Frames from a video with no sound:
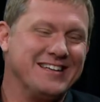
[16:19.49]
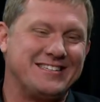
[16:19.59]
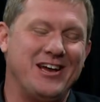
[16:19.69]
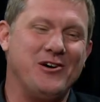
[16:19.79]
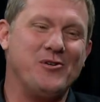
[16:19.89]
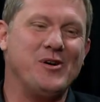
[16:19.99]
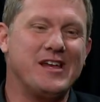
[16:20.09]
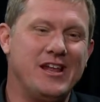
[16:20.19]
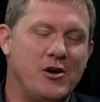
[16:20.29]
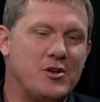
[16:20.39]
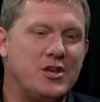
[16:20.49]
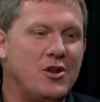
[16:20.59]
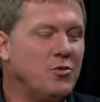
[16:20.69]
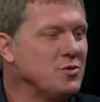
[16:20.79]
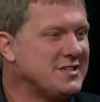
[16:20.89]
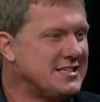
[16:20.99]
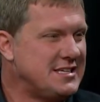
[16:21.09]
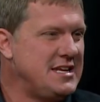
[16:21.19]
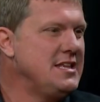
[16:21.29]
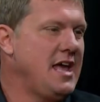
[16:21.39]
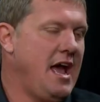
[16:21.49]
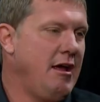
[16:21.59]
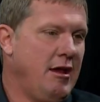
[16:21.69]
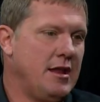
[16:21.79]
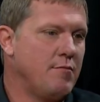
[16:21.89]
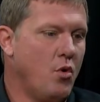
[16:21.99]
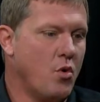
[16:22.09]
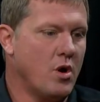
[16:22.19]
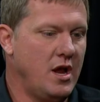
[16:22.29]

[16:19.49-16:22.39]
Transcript: So, you know, you don't see that anymore.